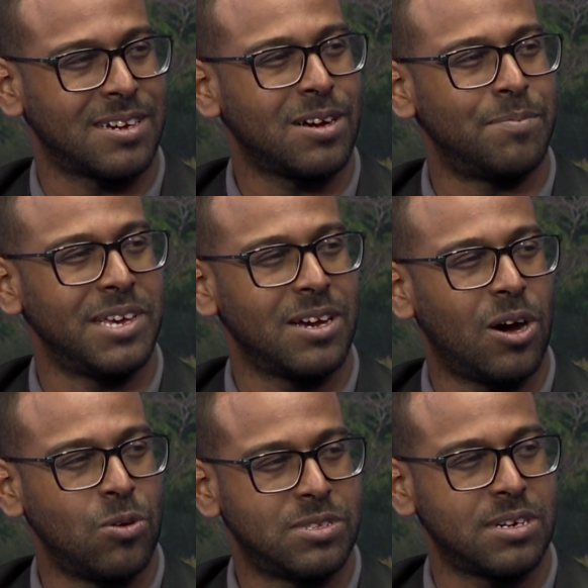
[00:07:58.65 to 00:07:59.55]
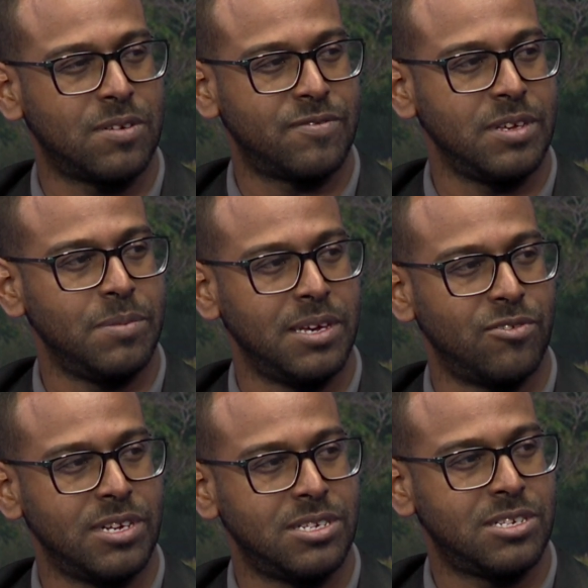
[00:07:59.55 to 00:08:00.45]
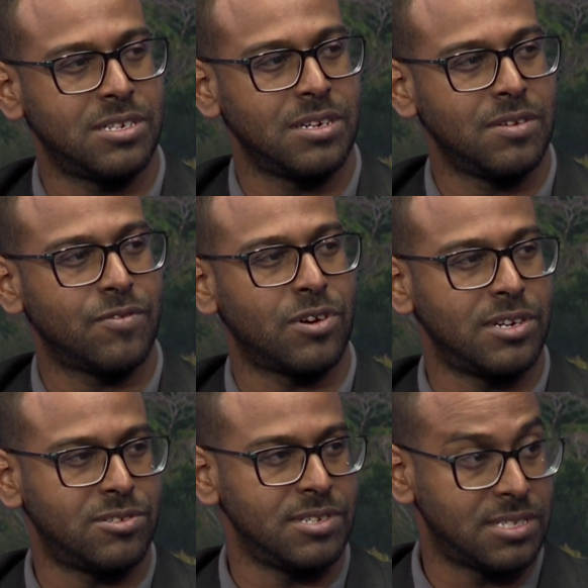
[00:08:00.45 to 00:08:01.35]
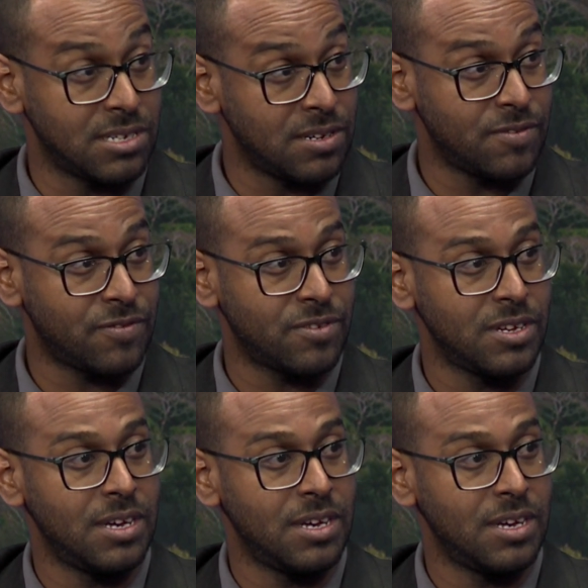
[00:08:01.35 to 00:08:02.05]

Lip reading: coming out of the Main Ridge Forest Reserve